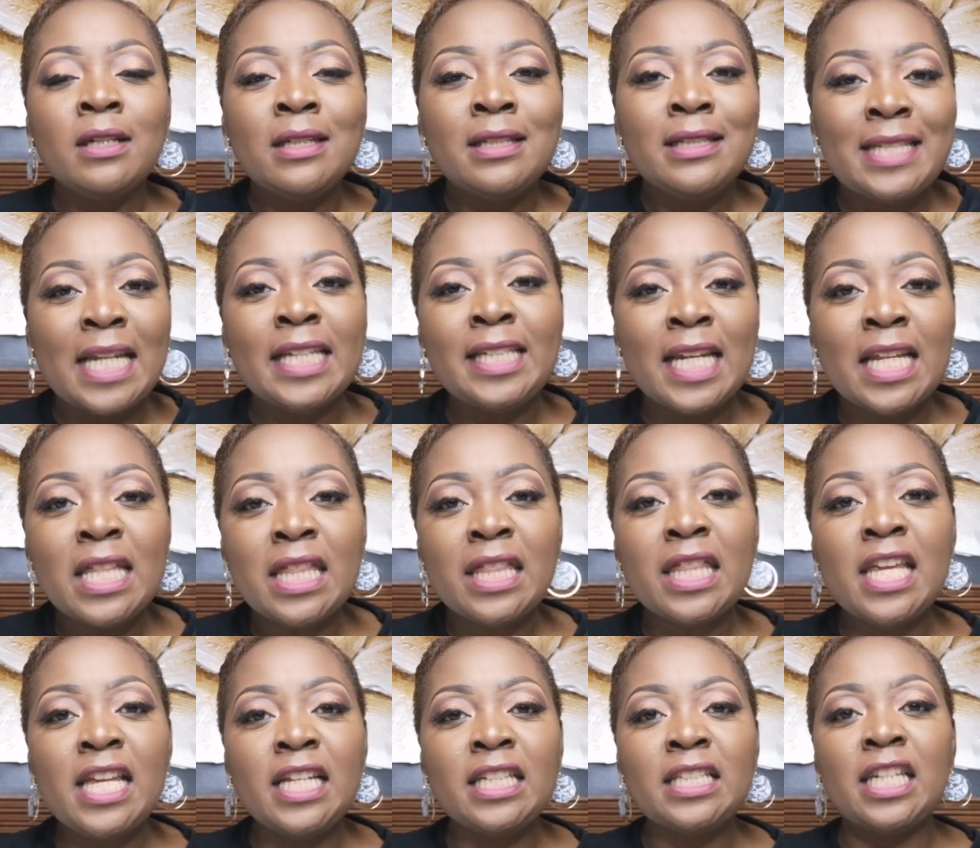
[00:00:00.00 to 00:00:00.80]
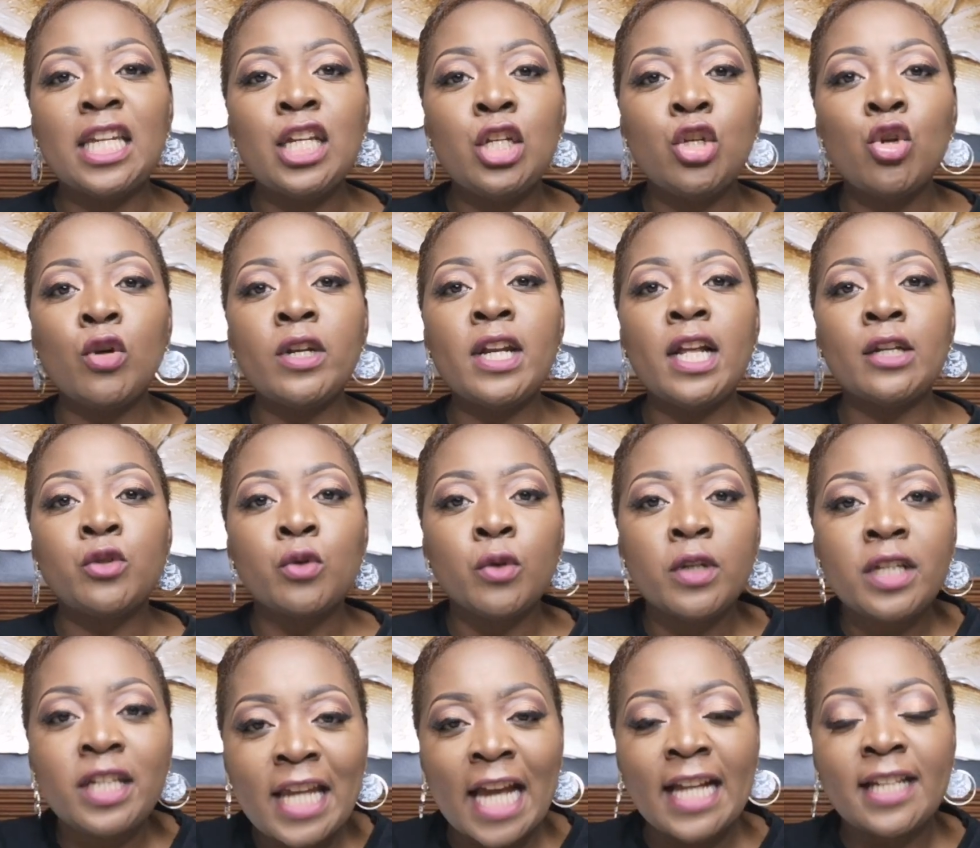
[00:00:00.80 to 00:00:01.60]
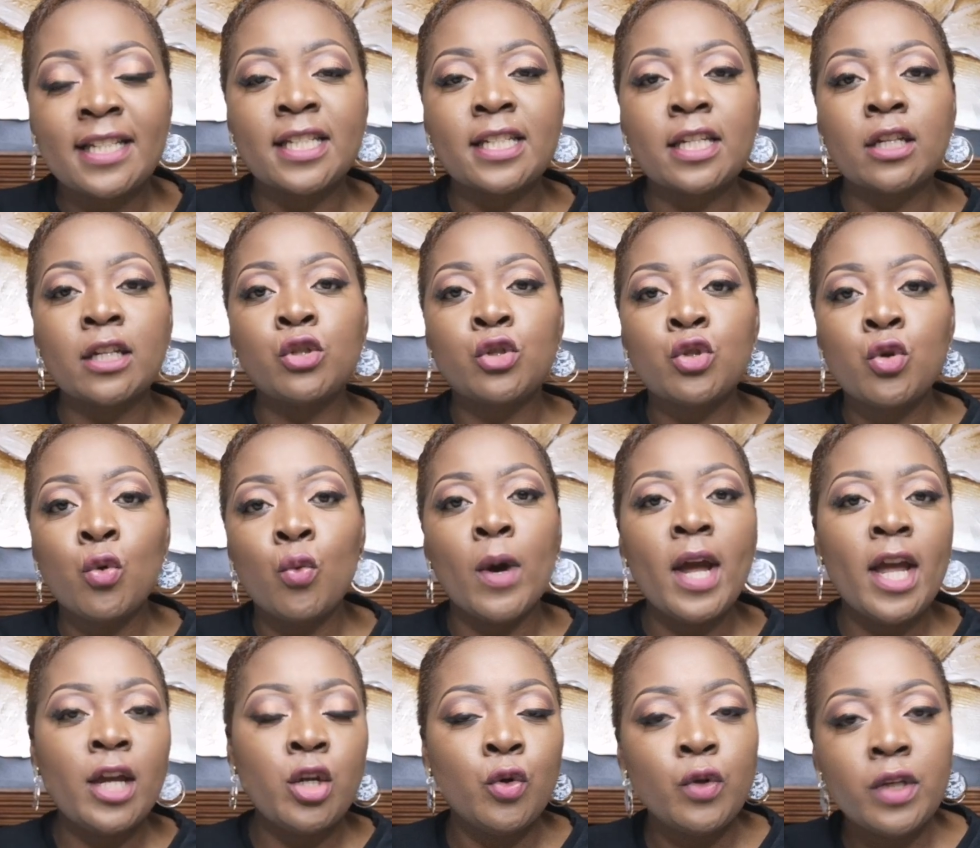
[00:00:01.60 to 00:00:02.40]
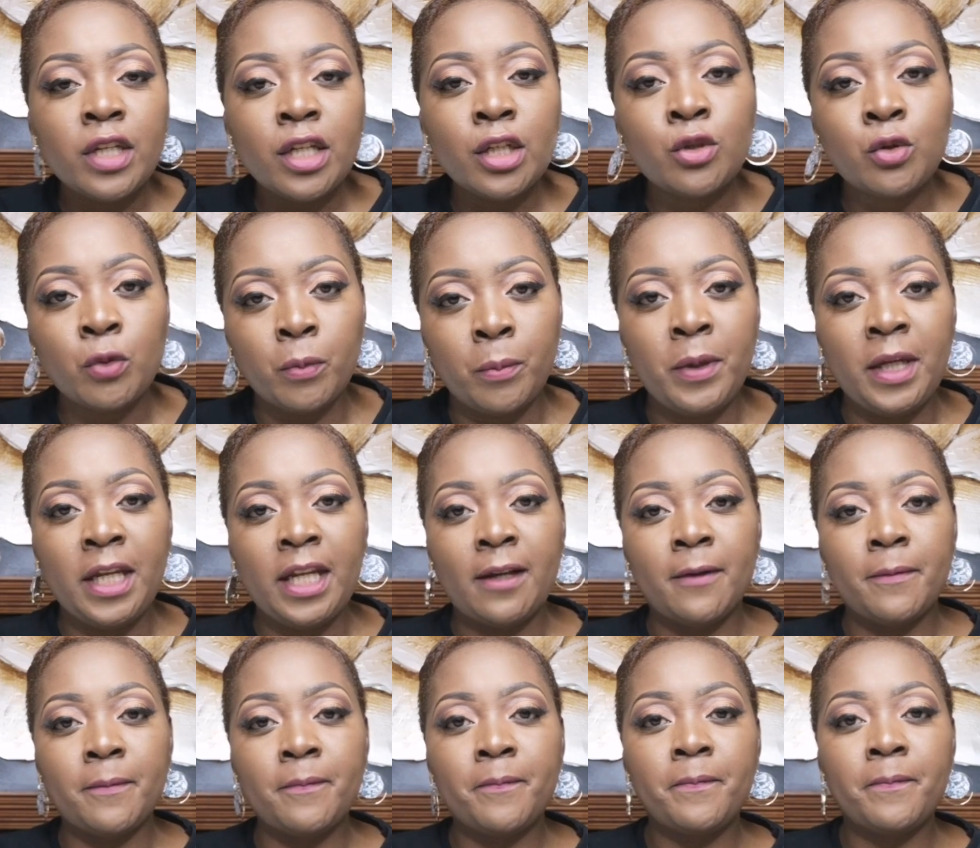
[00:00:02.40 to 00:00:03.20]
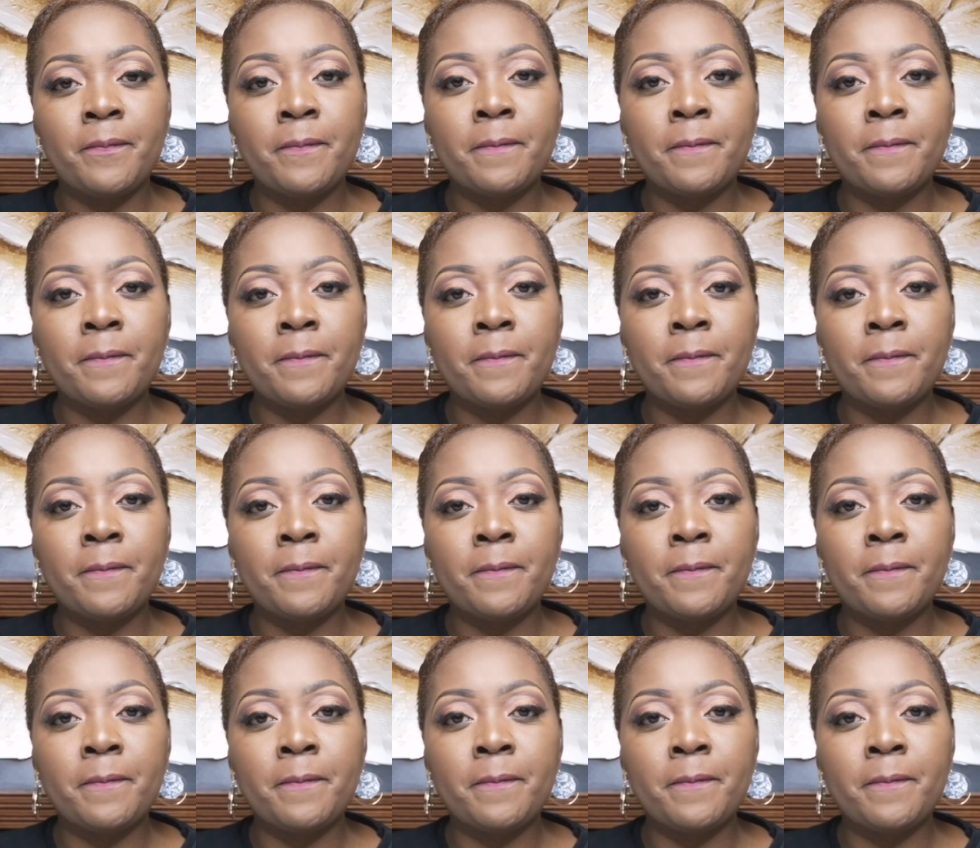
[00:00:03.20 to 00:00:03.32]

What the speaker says: certain things in order to get to where you need to be.